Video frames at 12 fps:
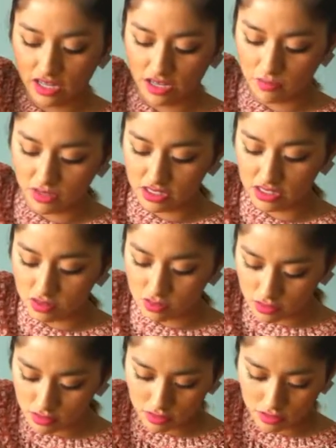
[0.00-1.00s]
knee but
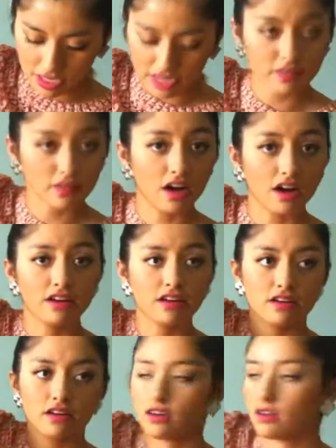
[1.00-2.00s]
it's kind of
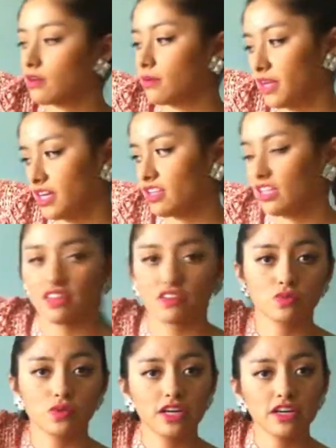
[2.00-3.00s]
long compared to the
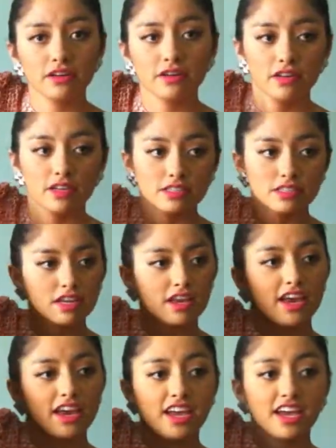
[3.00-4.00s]
other sweater
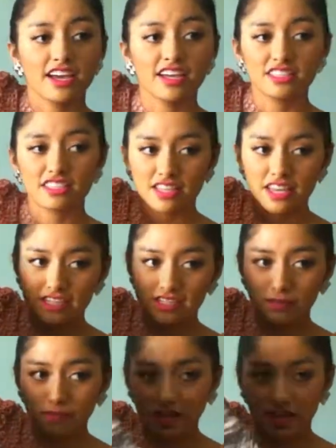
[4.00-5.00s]
and it has
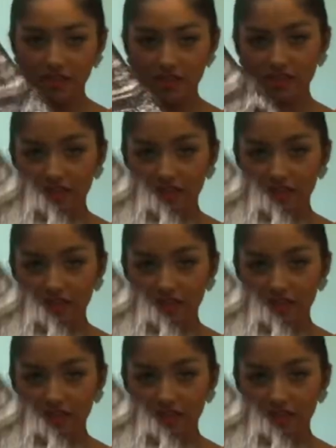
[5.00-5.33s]
some buttons